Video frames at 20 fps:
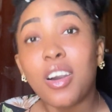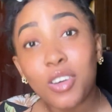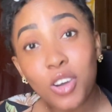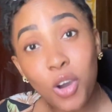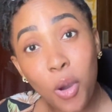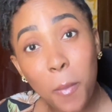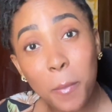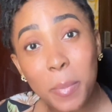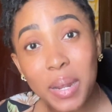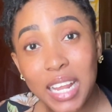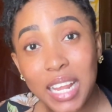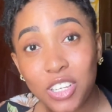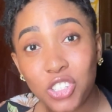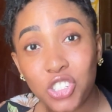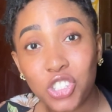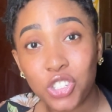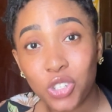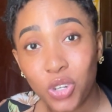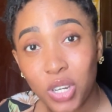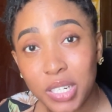
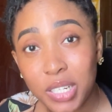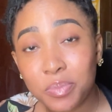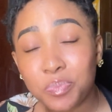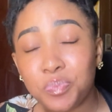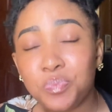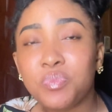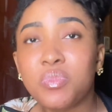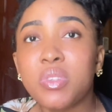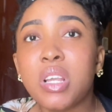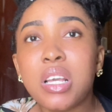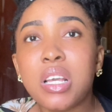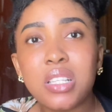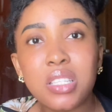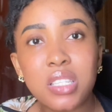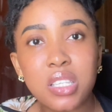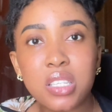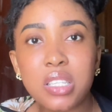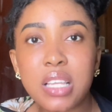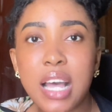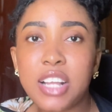Complexion.
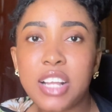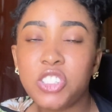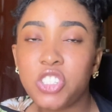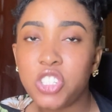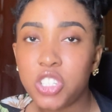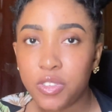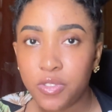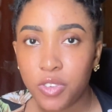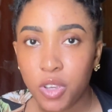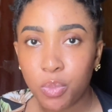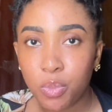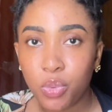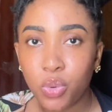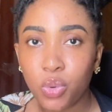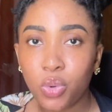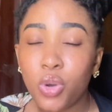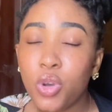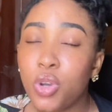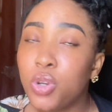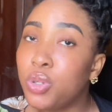It is
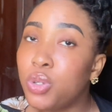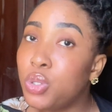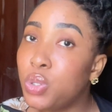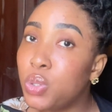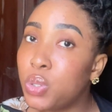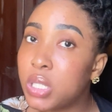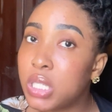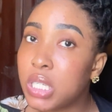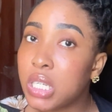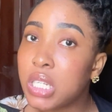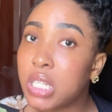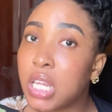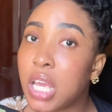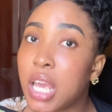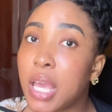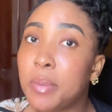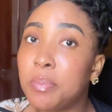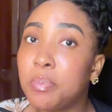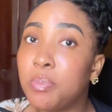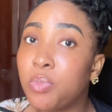achievable using
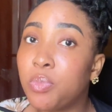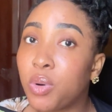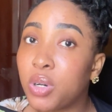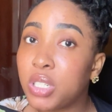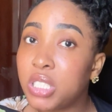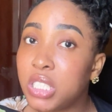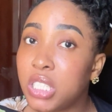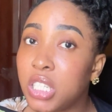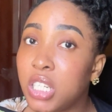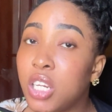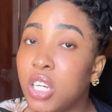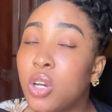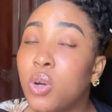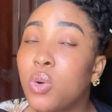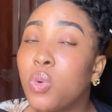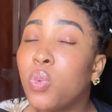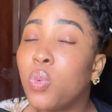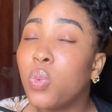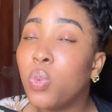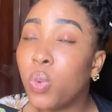a body
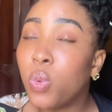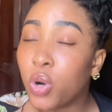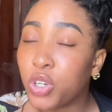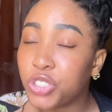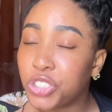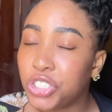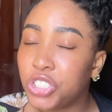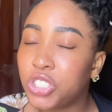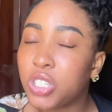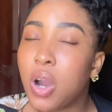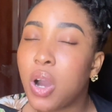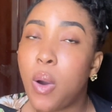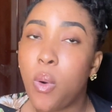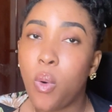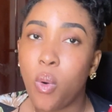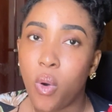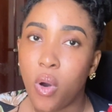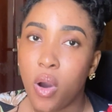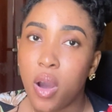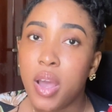wash
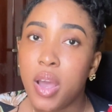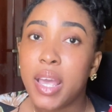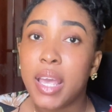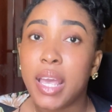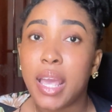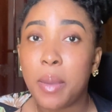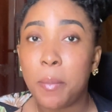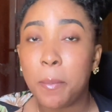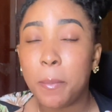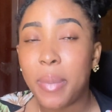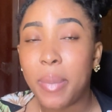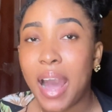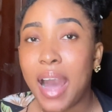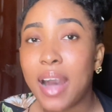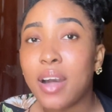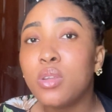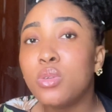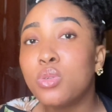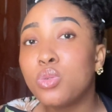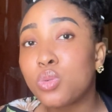or a
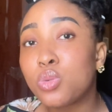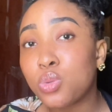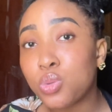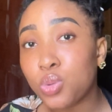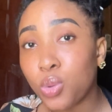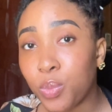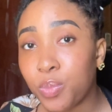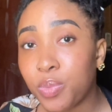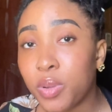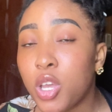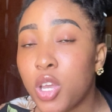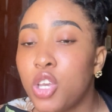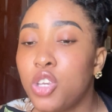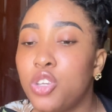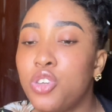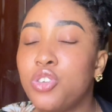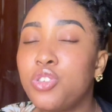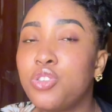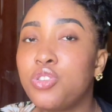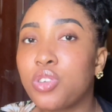bar soap.
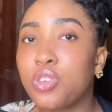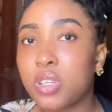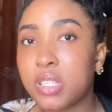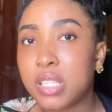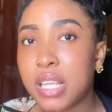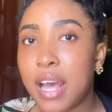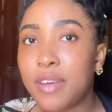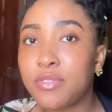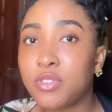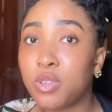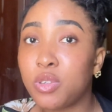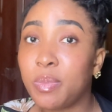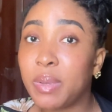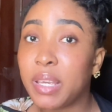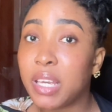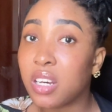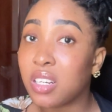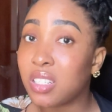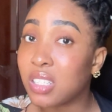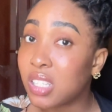You just have to be
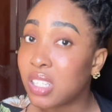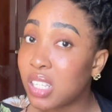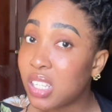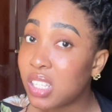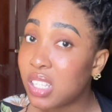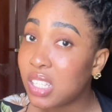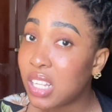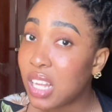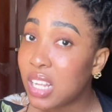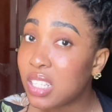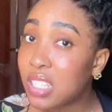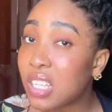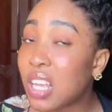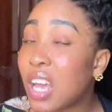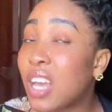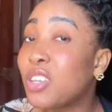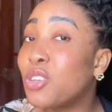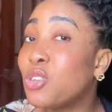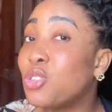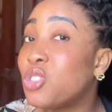consistent
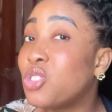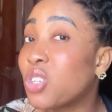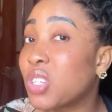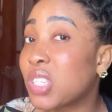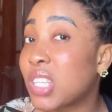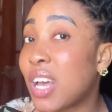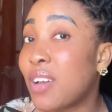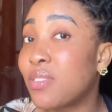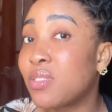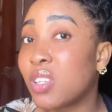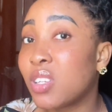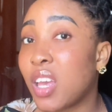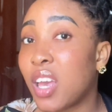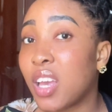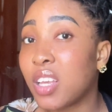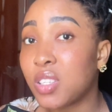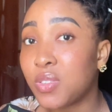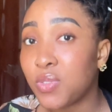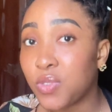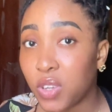and you just have to
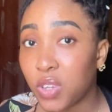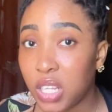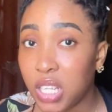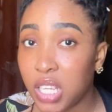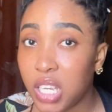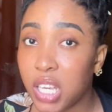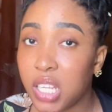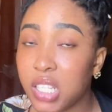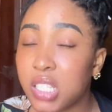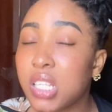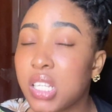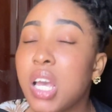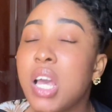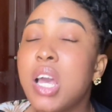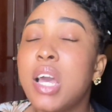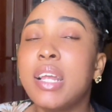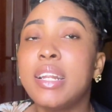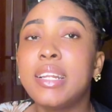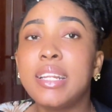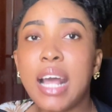exfoliate.
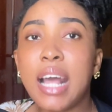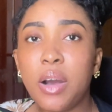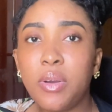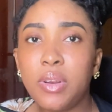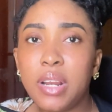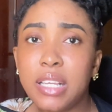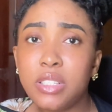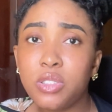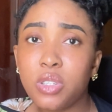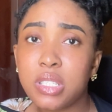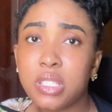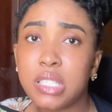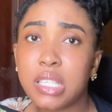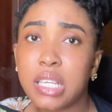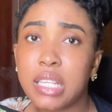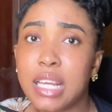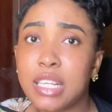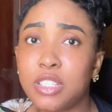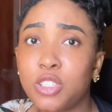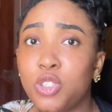Now let us
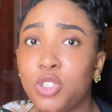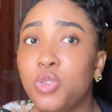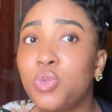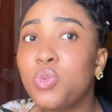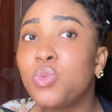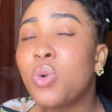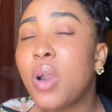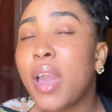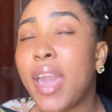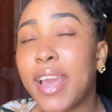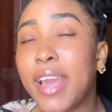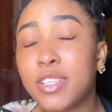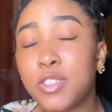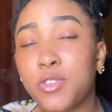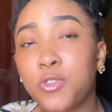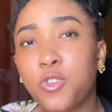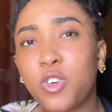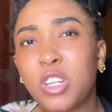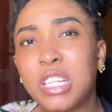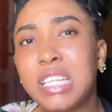say that you
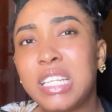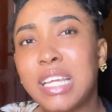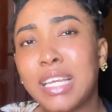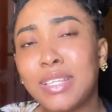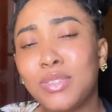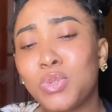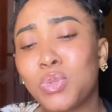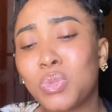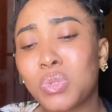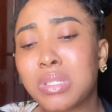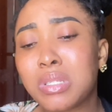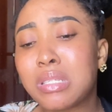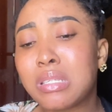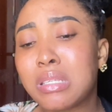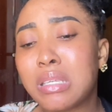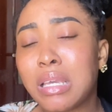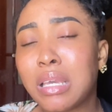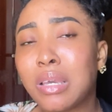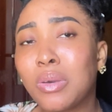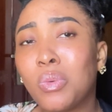exfoliate your
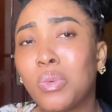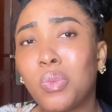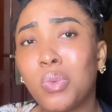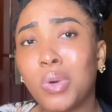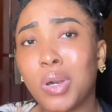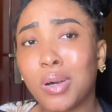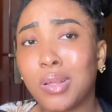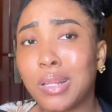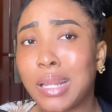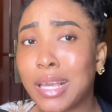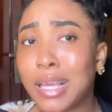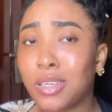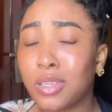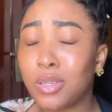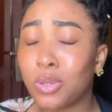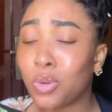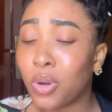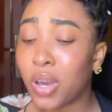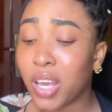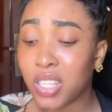skin well, like
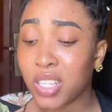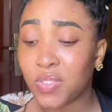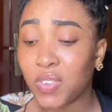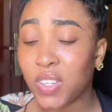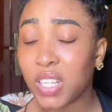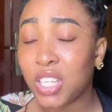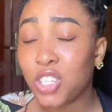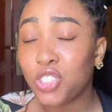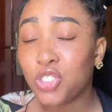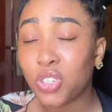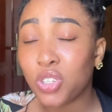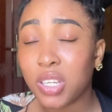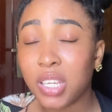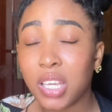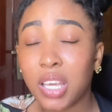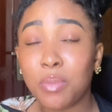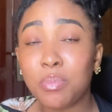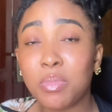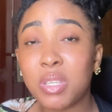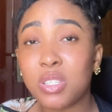your exfoliation
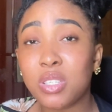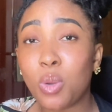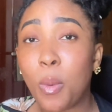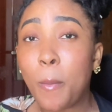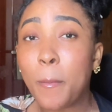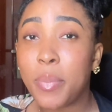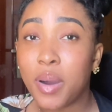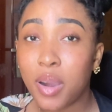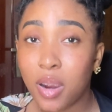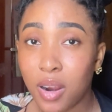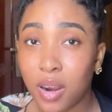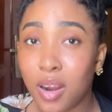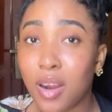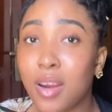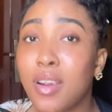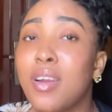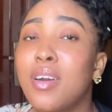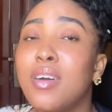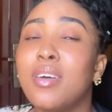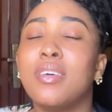game is on par.
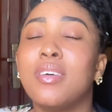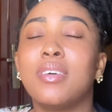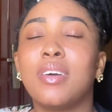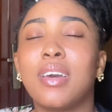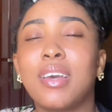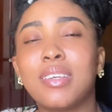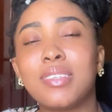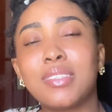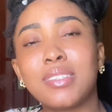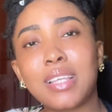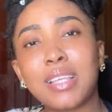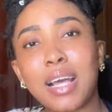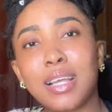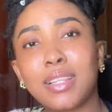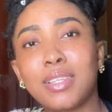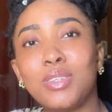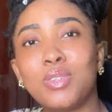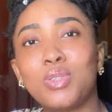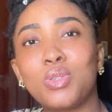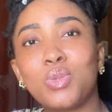
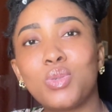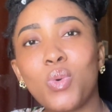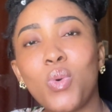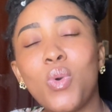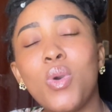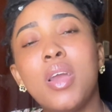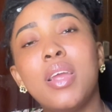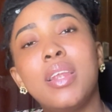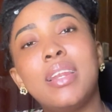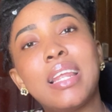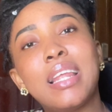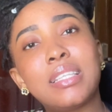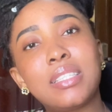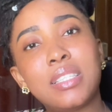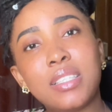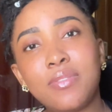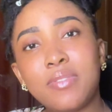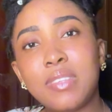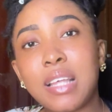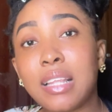Exactly. So let's
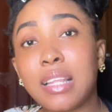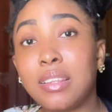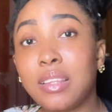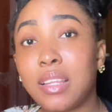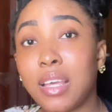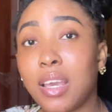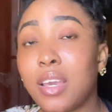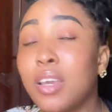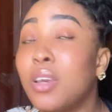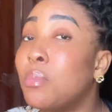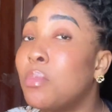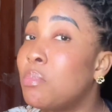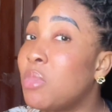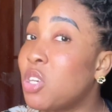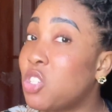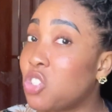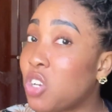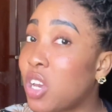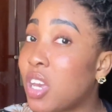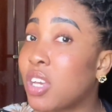leave that there.
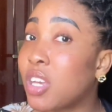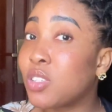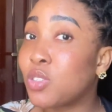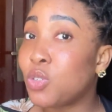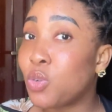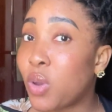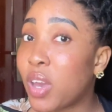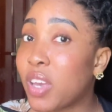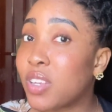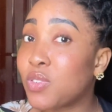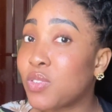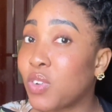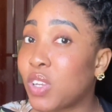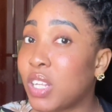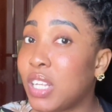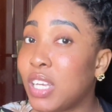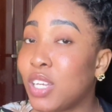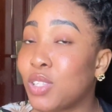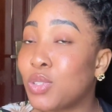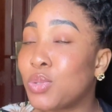Make sure you
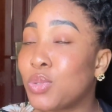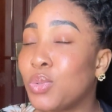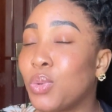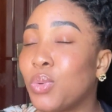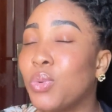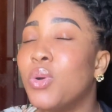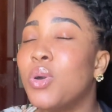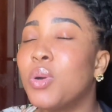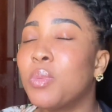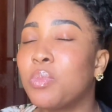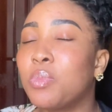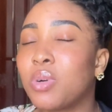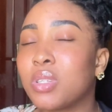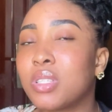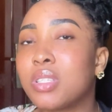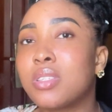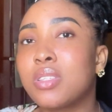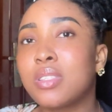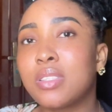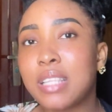exfoliate though.
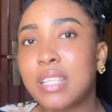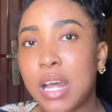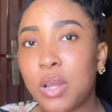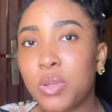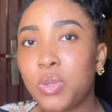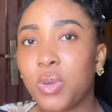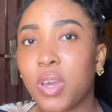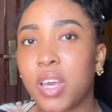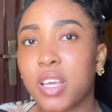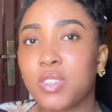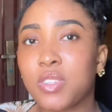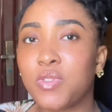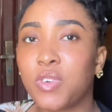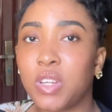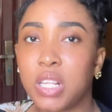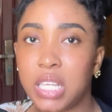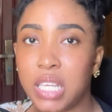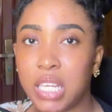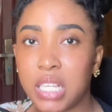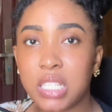But now you
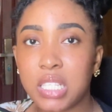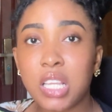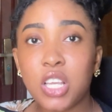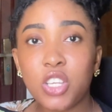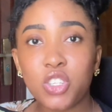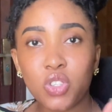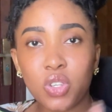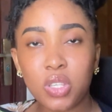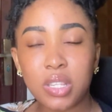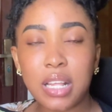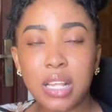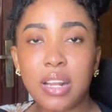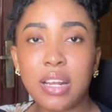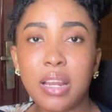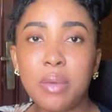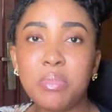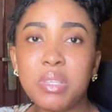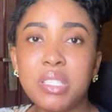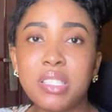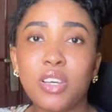exfoliate. So now
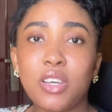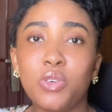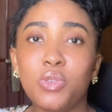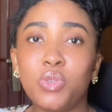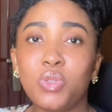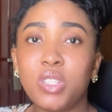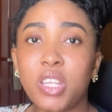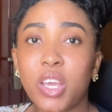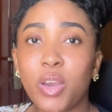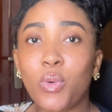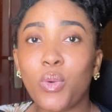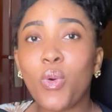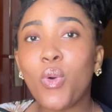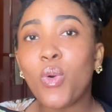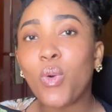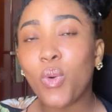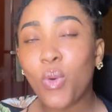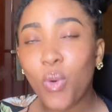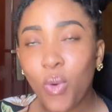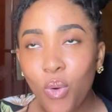let me tell you the
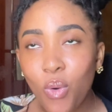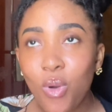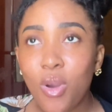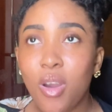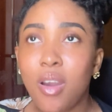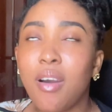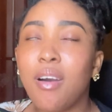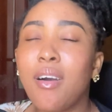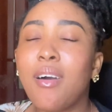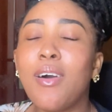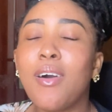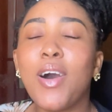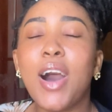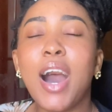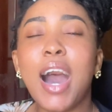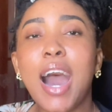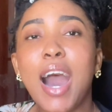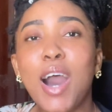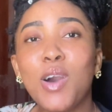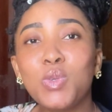cocoa on
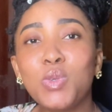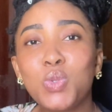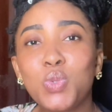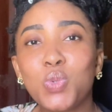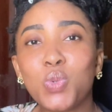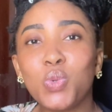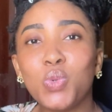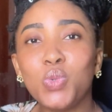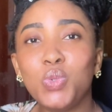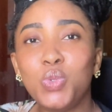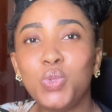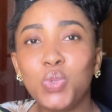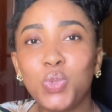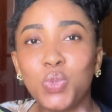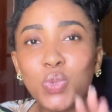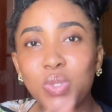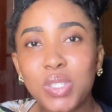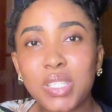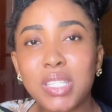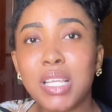how to
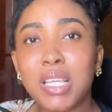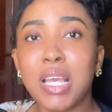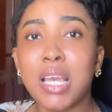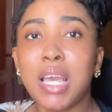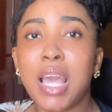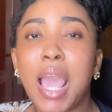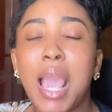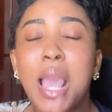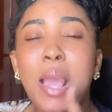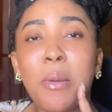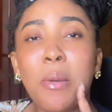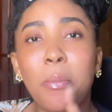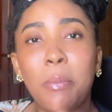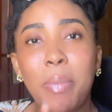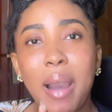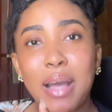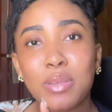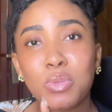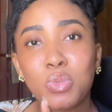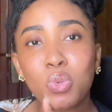use a
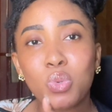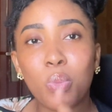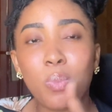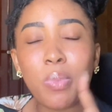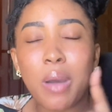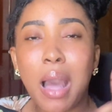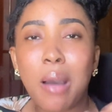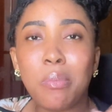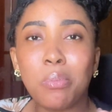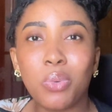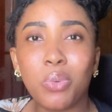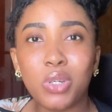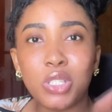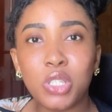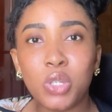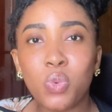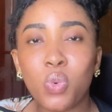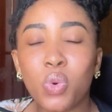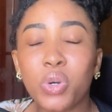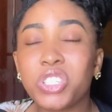bar soap and
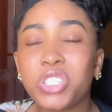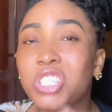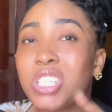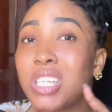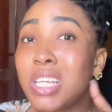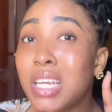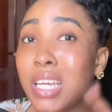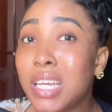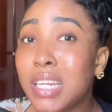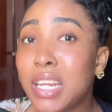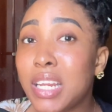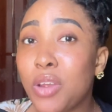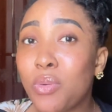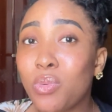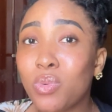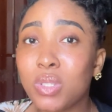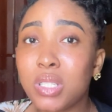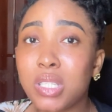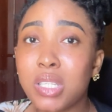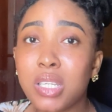body wash in a
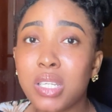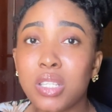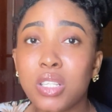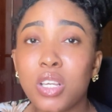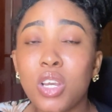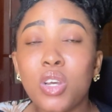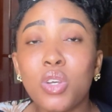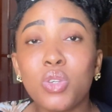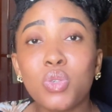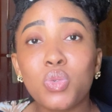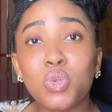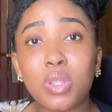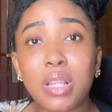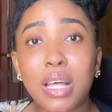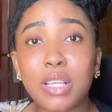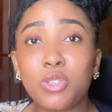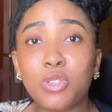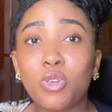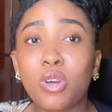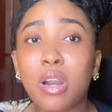routine so
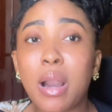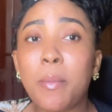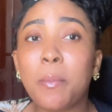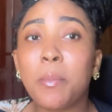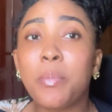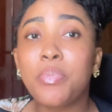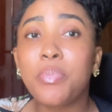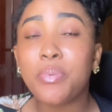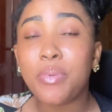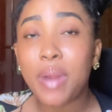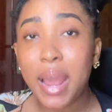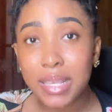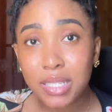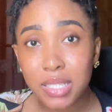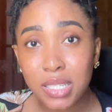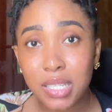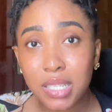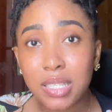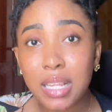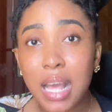that you can
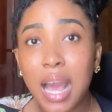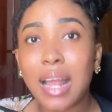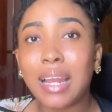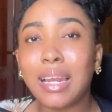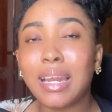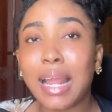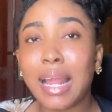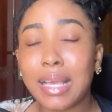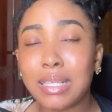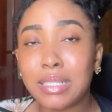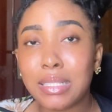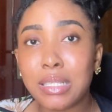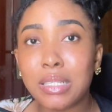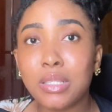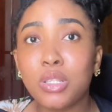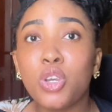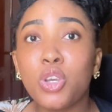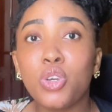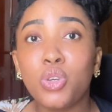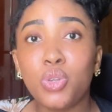brighten and
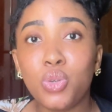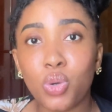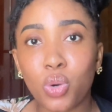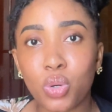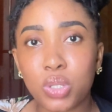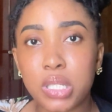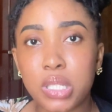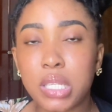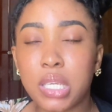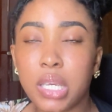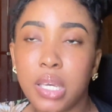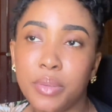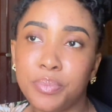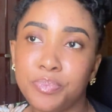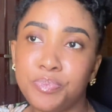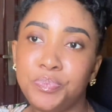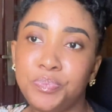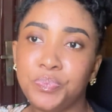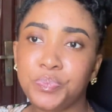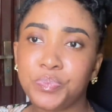lighten your skin.